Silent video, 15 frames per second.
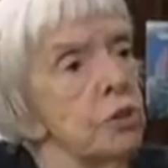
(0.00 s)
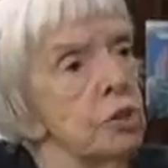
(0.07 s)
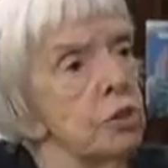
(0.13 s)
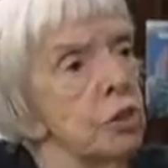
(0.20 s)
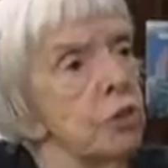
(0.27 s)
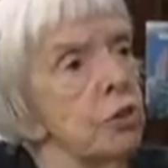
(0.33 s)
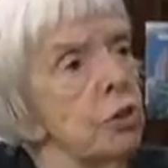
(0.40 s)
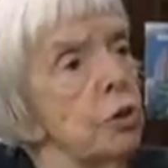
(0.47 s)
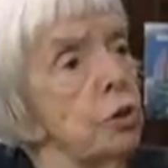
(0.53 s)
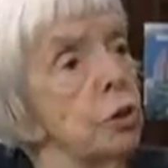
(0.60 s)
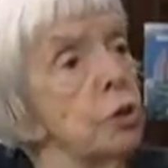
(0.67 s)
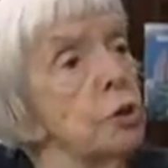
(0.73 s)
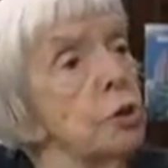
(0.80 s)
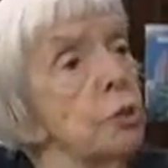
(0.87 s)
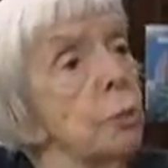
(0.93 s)
In countries
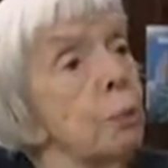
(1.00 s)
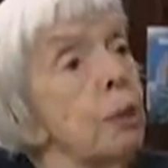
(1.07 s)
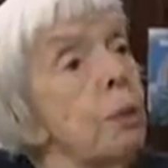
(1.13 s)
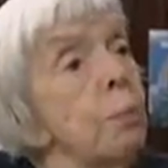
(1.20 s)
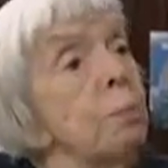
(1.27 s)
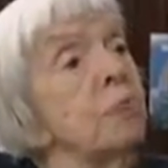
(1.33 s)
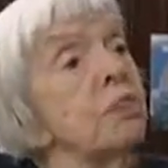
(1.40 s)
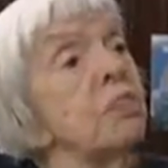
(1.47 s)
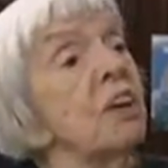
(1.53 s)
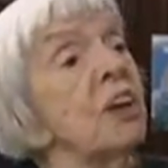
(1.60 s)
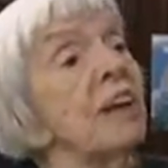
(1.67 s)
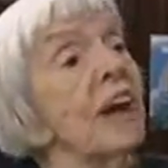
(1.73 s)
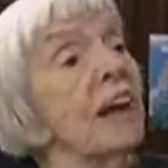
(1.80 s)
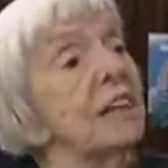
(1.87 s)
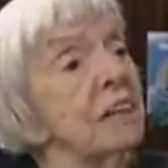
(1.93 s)
where civil
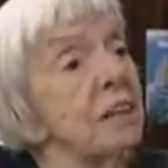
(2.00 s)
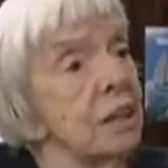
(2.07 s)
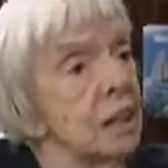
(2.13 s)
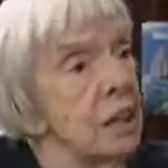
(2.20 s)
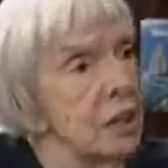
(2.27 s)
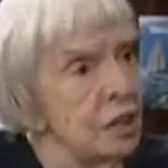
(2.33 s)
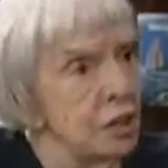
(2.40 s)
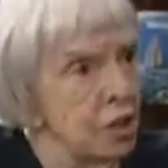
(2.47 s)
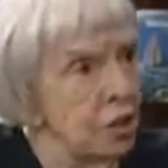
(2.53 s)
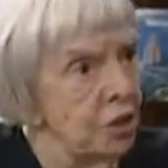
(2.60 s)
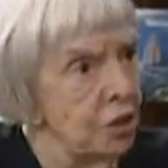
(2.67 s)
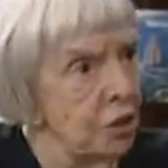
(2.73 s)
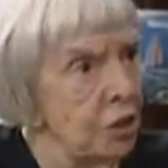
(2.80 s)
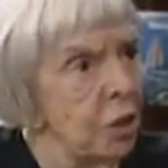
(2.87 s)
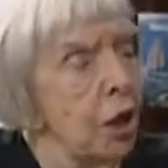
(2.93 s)
societies are strong,
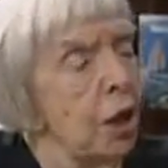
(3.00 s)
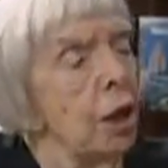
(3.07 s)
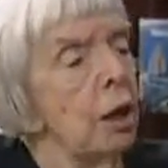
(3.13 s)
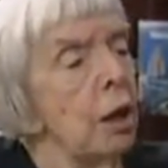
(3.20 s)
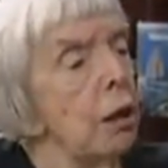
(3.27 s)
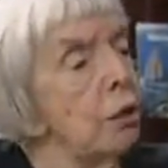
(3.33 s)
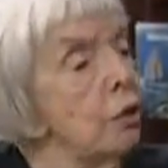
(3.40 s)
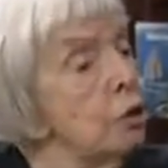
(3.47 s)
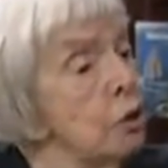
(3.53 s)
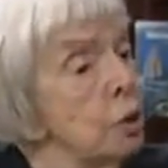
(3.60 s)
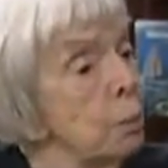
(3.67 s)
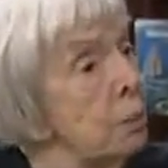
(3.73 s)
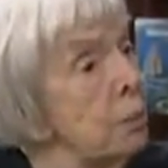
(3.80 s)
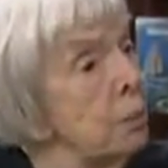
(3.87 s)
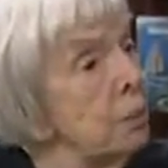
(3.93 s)
the system
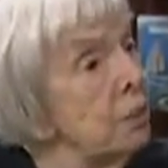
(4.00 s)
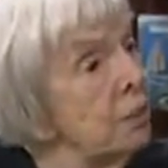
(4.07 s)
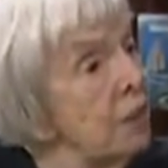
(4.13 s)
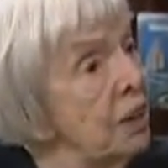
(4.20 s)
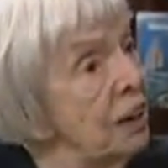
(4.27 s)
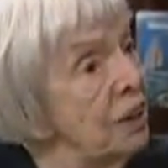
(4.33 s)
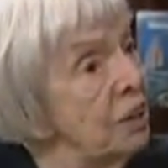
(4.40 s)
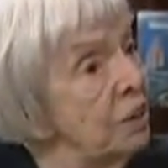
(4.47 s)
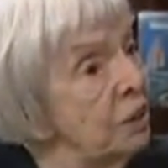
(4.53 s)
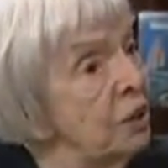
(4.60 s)
must respect the